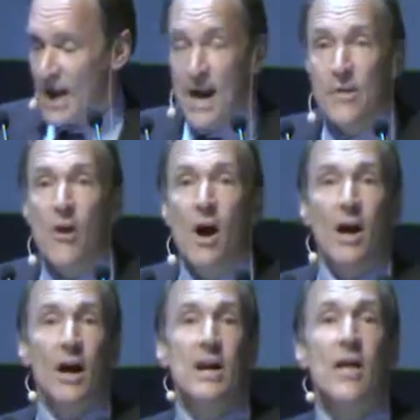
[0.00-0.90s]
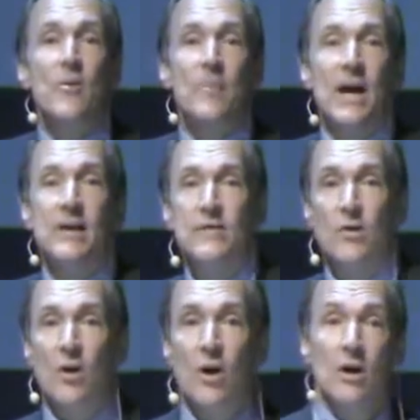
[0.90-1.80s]
And there
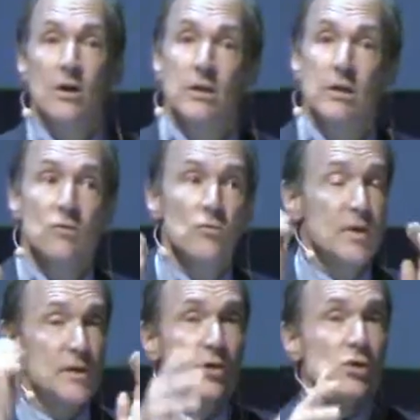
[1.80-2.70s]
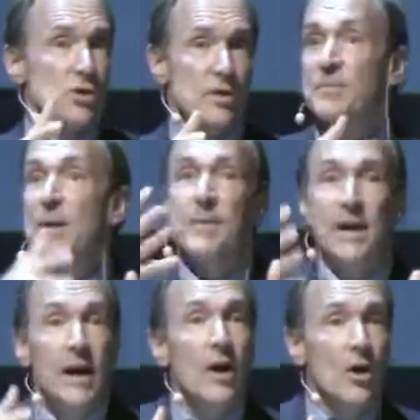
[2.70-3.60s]
are researchers, maybe
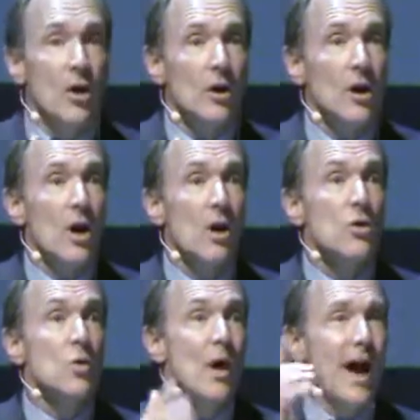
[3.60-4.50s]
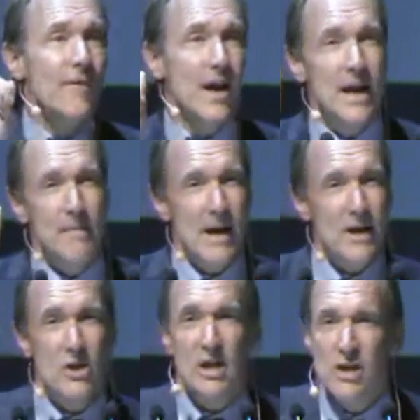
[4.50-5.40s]
here, who have an
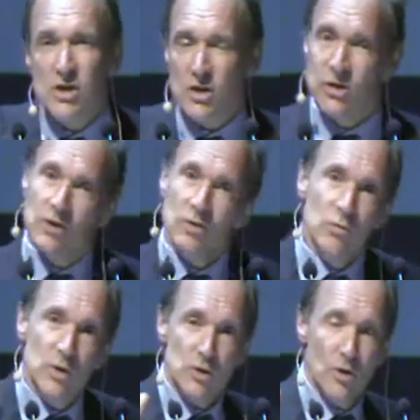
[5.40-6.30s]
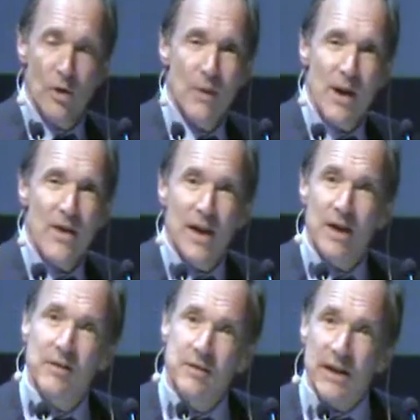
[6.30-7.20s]
imagination where they
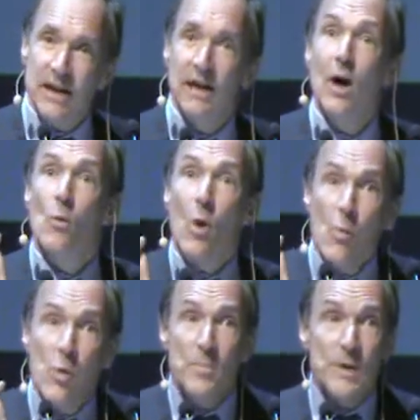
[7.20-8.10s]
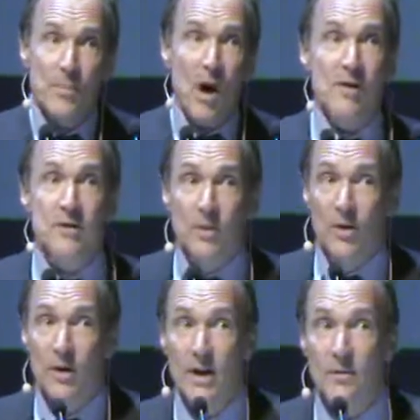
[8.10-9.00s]
can see what would be
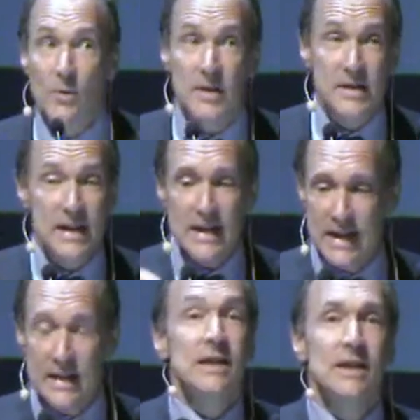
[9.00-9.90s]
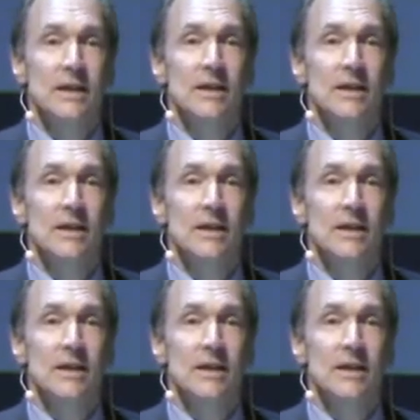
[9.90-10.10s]
possible if it was needed.